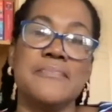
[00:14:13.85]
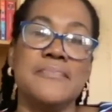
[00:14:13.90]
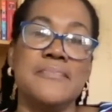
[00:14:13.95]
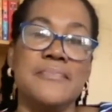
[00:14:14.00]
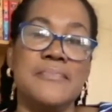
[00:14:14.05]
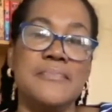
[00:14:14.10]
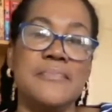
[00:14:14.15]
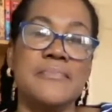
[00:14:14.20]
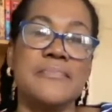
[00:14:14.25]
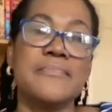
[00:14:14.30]

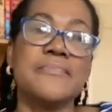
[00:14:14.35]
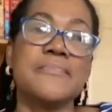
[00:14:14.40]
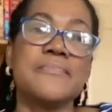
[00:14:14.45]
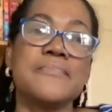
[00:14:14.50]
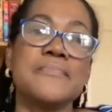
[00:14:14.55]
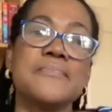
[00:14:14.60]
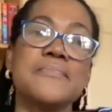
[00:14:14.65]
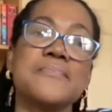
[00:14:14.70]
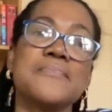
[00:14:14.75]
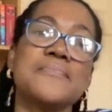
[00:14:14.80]

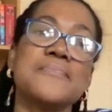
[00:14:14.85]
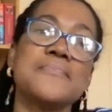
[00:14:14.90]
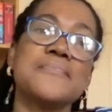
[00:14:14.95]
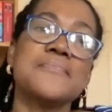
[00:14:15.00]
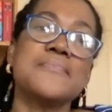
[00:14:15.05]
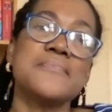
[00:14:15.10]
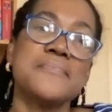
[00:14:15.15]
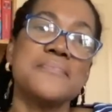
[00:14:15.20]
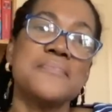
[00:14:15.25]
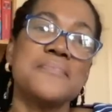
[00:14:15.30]

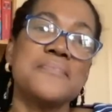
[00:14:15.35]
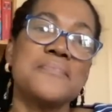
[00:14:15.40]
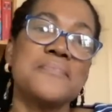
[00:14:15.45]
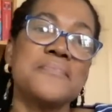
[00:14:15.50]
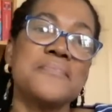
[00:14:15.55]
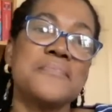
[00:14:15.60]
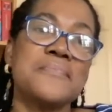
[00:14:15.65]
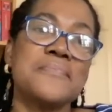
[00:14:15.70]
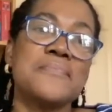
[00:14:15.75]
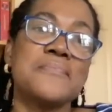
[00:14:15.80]

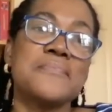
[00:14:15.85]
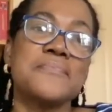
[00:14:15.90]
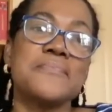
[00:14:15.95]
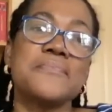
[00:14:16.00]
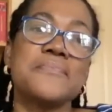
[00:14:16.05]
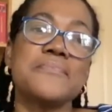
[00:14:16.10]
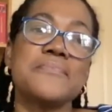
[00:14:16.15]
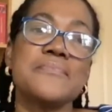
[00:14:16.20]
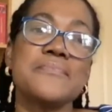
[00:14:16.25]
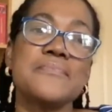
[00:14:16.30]

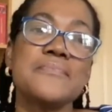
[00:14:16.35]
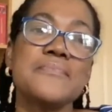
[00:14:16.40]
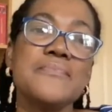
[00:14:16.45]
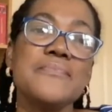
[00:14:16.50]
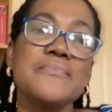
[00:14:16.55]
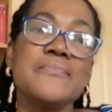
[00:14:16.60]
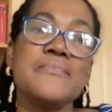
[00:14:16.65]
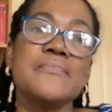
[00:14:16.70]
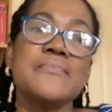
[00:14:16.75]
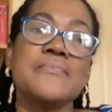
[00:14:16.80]

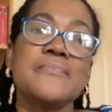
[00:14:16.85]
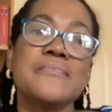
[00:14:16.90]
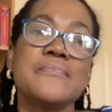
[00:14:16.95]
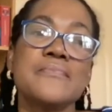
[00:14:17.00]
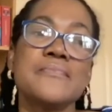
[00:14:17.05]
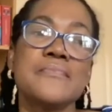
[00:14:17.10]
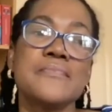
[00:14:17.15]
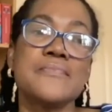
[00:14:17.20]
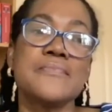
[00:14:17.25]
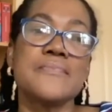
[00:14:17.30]

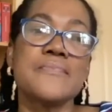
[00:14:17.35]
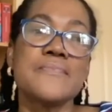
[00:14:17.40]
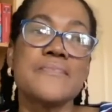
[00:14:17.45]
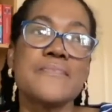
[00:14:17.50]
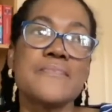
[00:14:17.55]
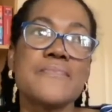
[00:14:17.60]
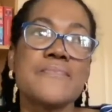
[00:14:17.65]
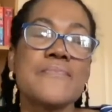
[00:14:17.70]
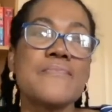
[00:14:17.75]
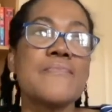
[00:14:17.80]

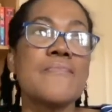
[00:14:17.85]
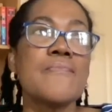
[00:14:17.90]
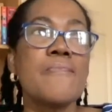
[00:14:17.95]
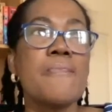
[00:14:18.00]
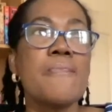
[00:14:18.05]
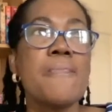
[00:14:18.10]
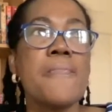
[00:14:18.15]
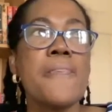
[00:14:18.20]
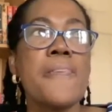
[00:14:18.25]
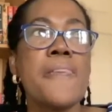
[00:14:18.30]

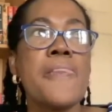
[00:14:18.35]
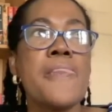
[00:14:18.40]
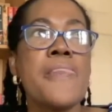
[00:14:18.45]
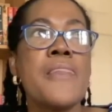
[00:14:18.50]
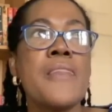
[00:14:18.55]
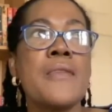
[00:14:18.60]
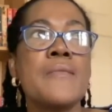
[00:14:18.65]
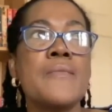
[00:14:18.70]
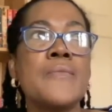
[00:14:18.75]
This person isn't speaking.